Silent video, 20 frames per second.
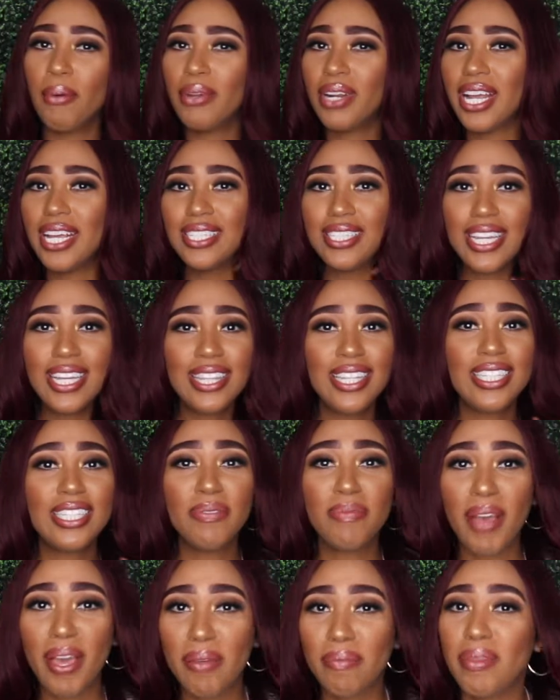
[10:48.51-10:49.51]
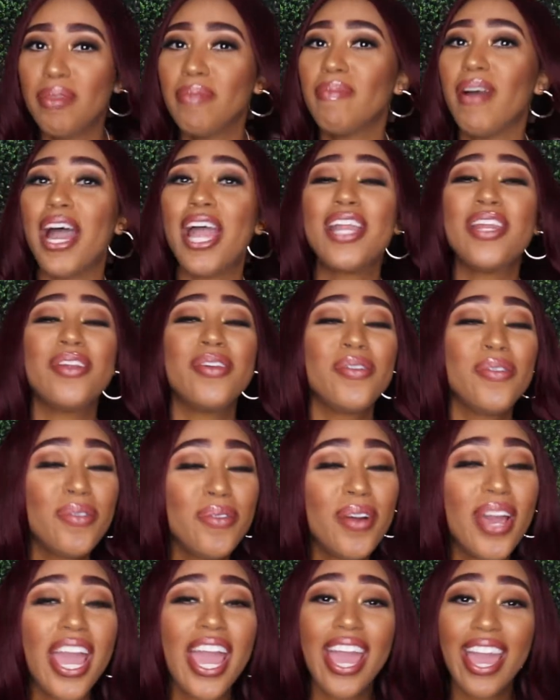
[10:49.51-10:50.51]
when I say this might be my
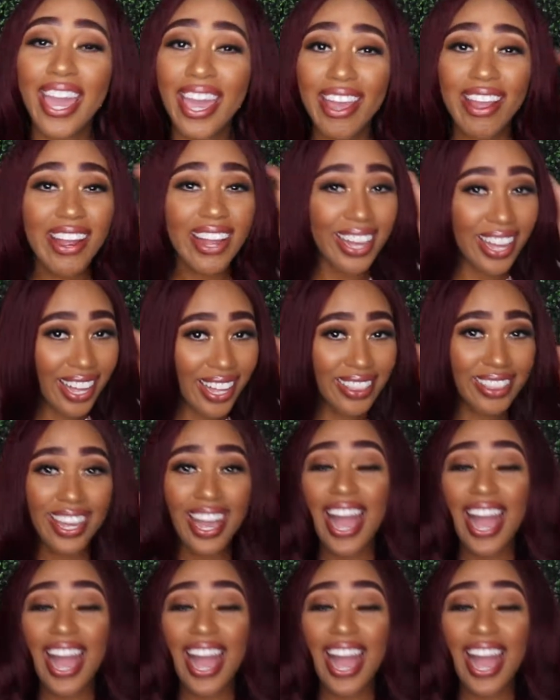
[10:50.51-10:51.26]
new hair color,